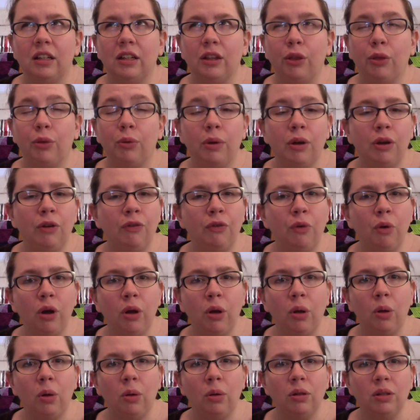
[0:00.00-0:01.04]
3 or 4
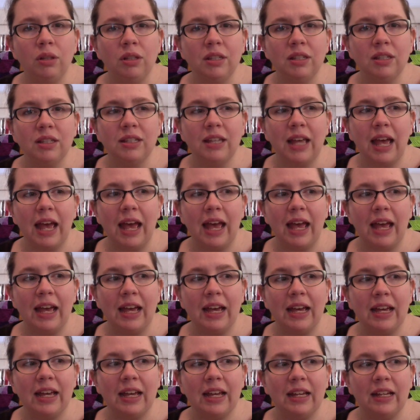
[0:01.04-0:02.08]
colds
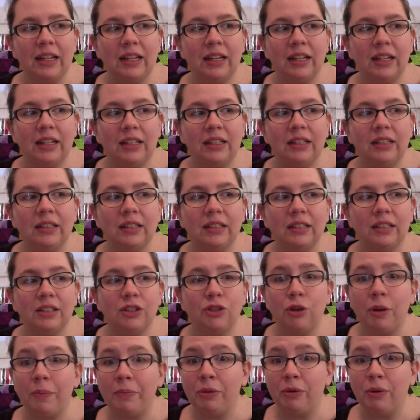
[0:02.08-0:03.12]
and
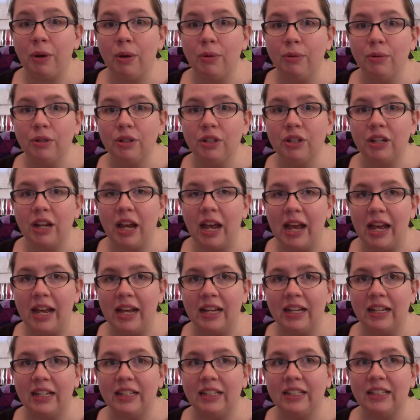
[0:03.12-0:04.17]
strep throat
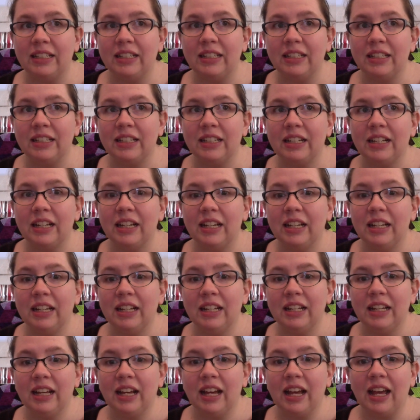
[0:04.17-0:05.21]
and
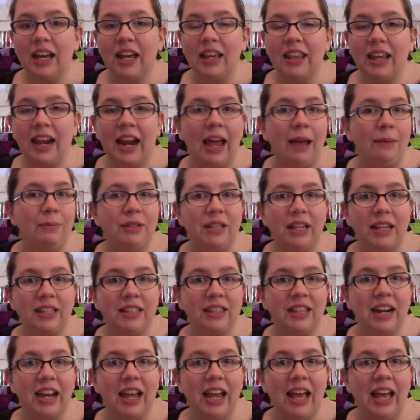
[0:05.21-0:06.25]
that abscess
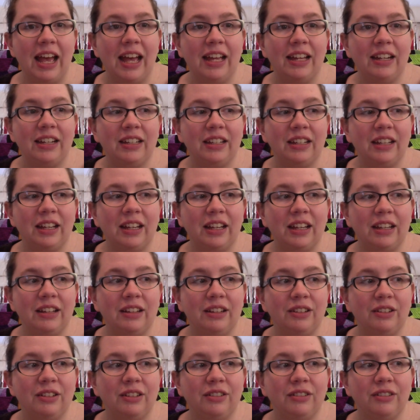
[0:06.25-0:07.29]
that I had
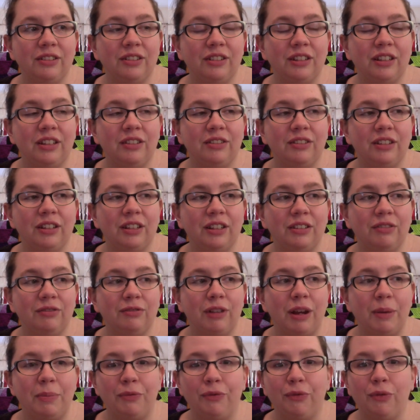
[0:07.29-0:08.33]

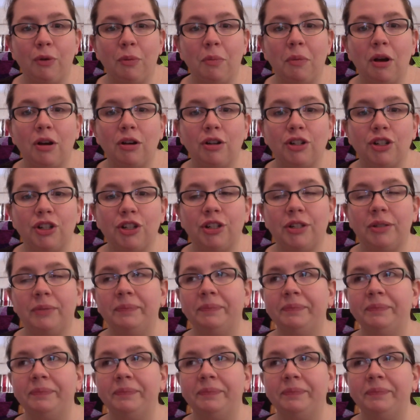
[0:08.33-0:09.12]
right before March.